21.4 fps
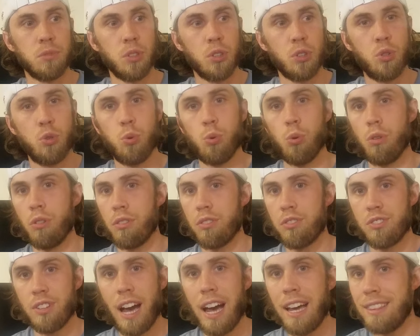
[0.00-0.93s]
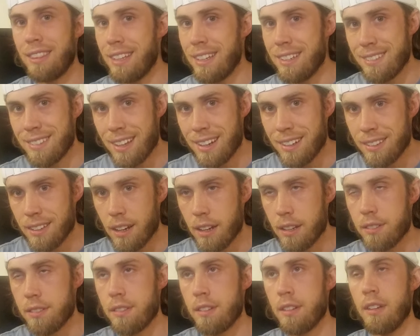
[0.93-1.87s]
cool side things that it
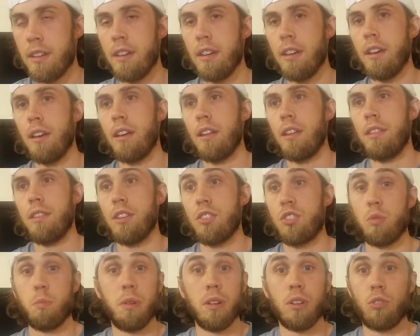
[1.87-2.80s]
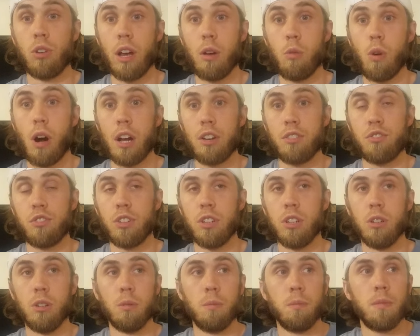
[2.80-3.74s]
does, this would be a great watch for
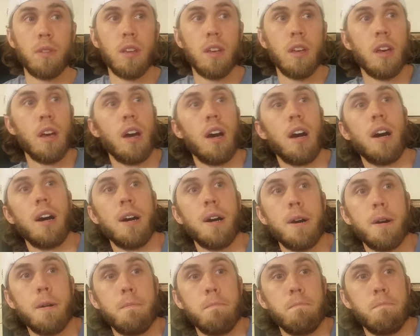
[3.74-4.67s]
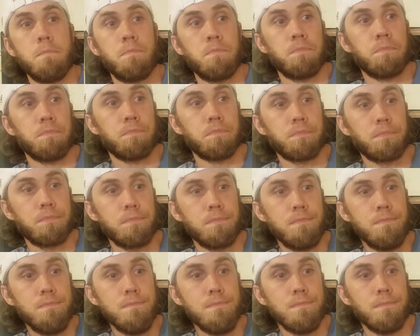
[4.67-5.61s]
you.
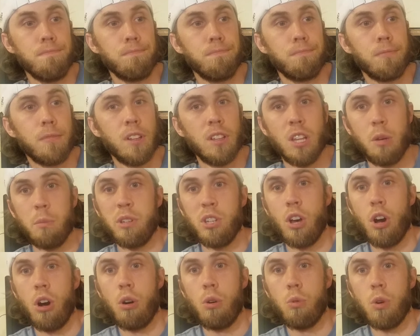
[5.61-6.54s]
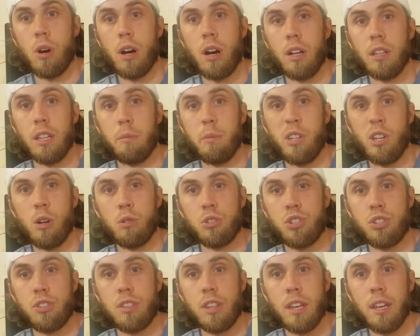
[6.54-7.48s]
Let me know what
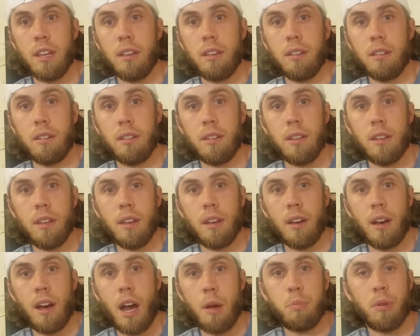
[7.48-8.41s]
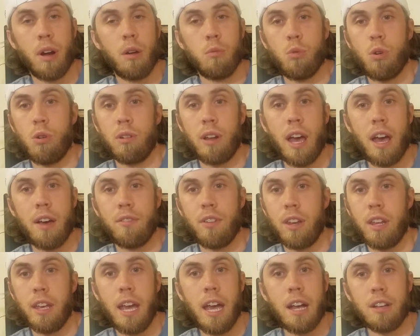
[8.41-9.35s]
you think. I probably won't have
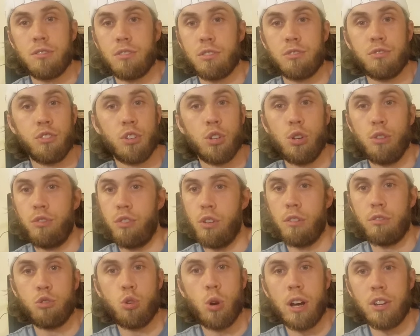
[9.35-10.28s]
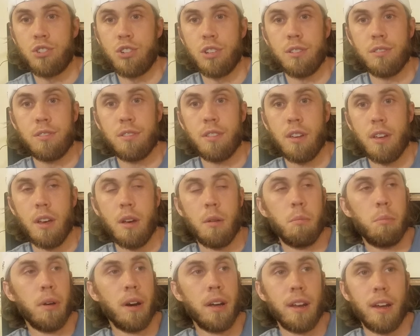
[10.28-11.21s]
any answers for you if you have questions,
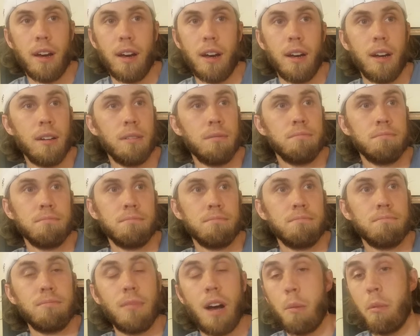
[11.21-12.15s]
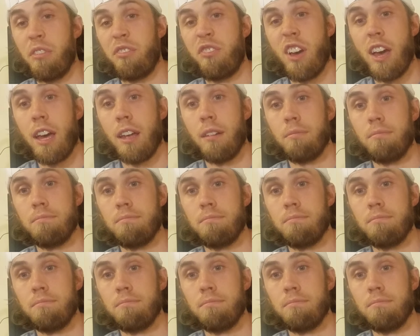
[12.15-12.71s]
but I'm a fan.